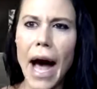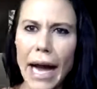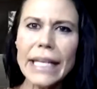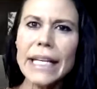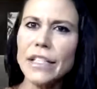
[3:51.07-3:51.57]

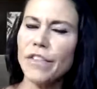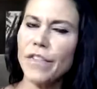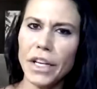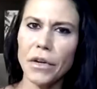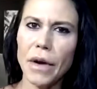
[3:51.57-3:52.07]
I need to
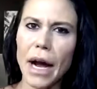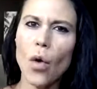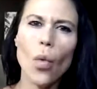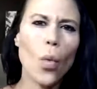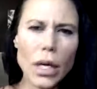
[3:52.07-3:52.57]
figure
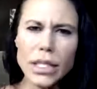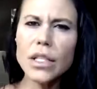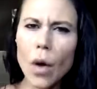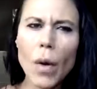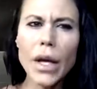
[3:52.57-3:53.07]
out what's
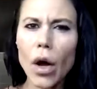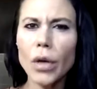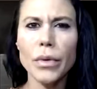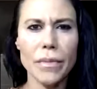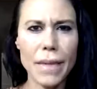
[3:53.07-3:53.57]
going
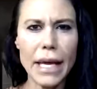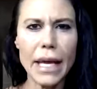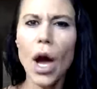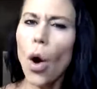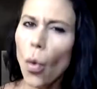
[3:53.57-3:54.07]
on with me.
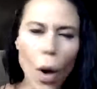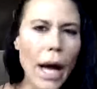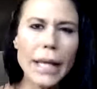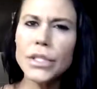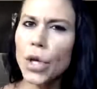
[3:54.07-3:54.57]

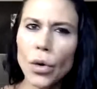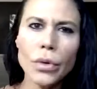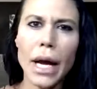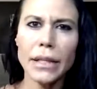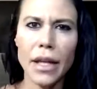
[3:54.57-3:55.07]
Why don't
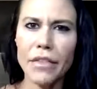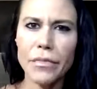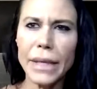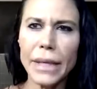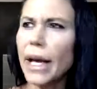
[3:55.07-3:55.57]
I love
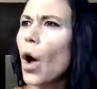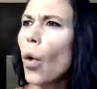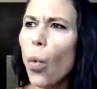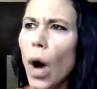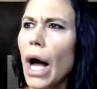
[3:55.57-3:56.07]
me?
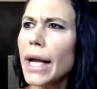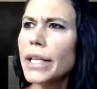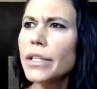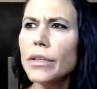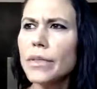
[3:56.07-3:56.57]
Why
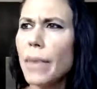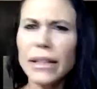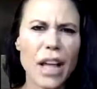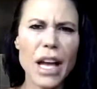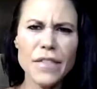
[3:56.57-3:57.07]
does my
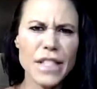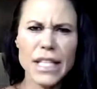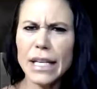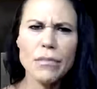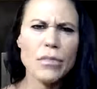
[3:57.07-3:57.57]
life
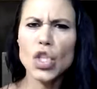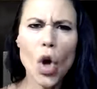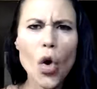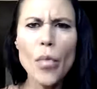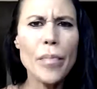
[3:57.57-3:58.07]
seem
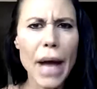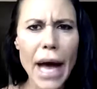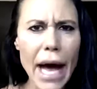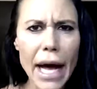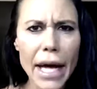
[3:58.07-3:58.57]
so
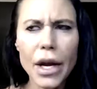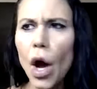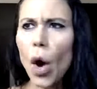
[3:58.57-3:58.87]
bad?